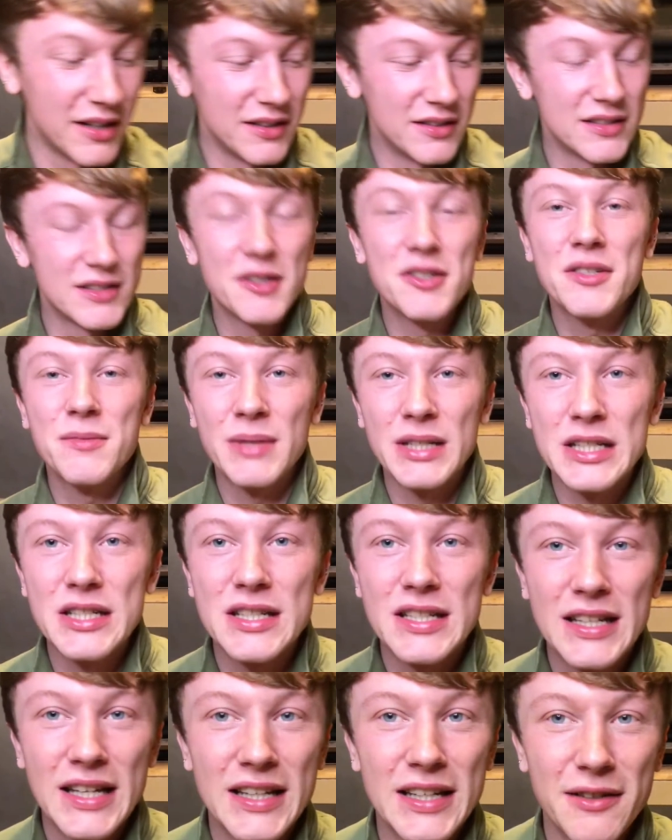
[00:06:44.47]
so she managed to
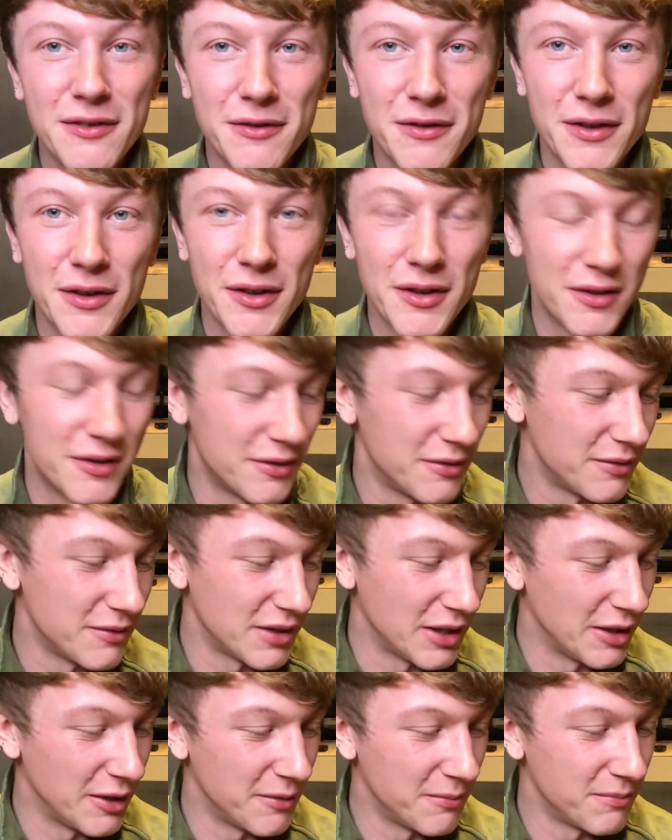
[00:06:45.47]
get it for.
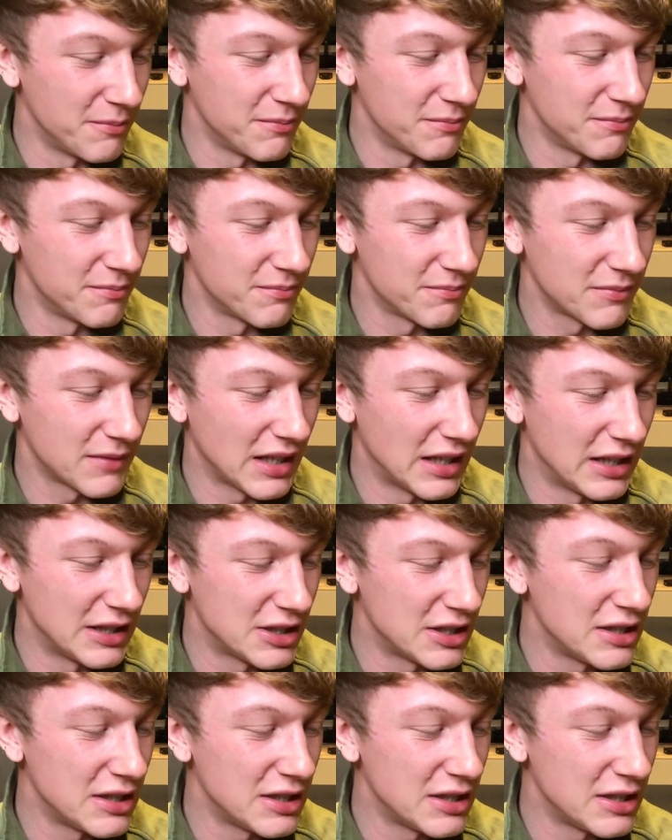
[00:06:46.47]
She